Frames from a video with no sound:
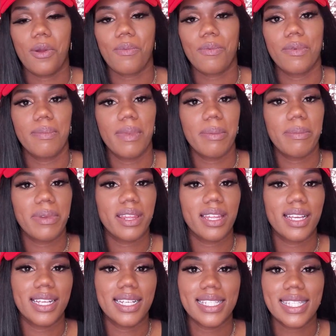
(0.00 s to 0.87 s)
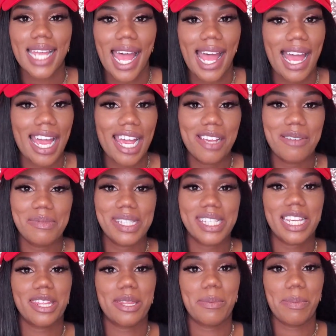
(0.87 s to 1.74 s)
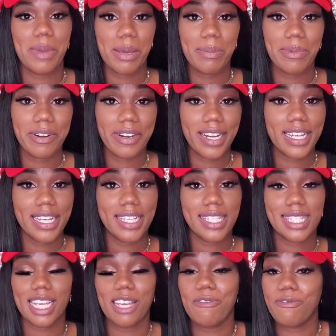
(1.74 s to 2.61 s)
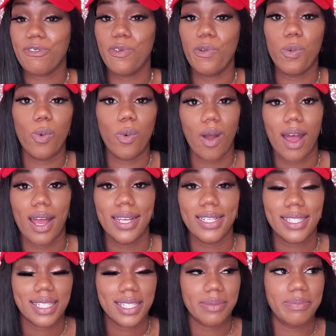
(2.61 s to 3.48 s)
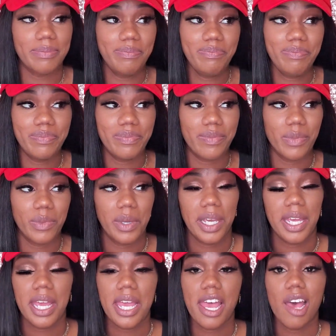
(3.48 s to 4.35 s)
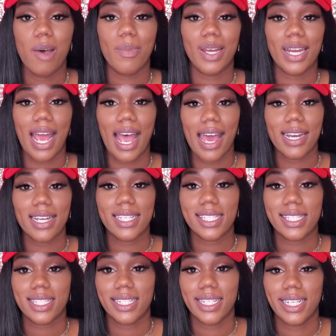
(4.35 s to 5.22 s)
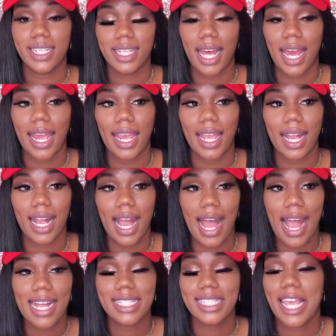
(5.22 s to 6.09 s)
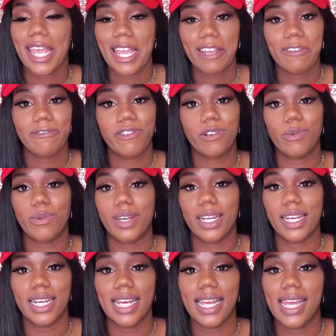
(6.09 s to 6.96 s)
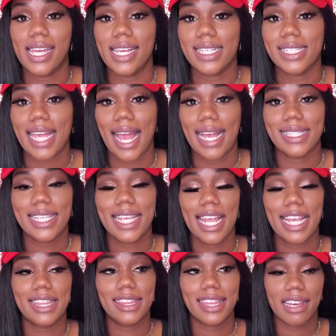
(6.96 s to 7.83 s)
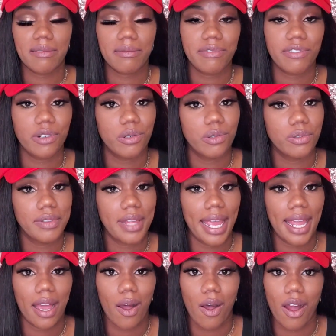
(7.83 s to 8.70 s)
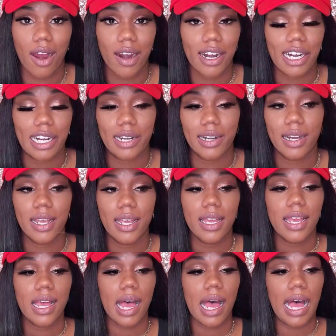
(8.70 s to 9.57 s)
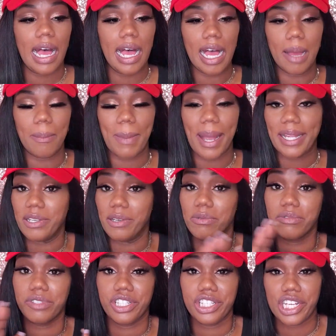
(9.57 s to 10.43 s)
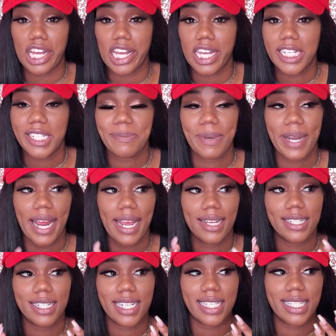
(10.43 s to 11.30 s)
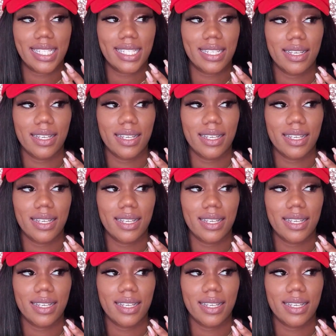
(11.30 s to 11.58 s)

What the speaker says: remember the good times and the memories if you want. But honestly, I take it for what it is. I take them for who they are. I don't judge, but I just